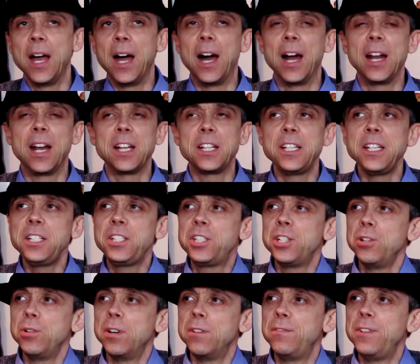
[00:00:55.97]
And I did
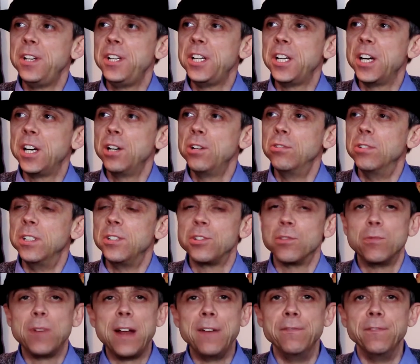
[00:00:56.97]
do a video, it was a
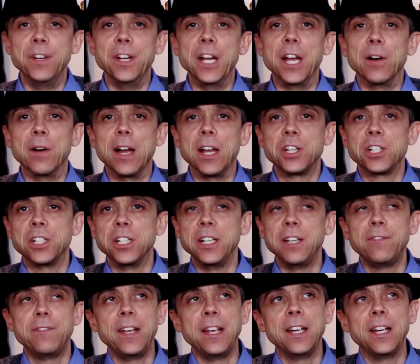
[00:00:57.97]
rant video
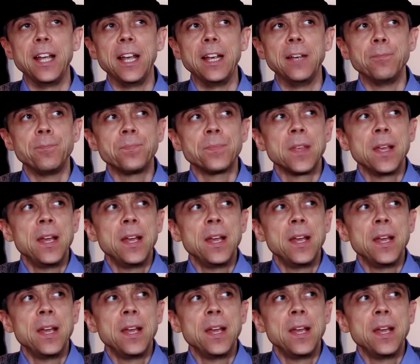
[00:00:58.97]
actually, thinking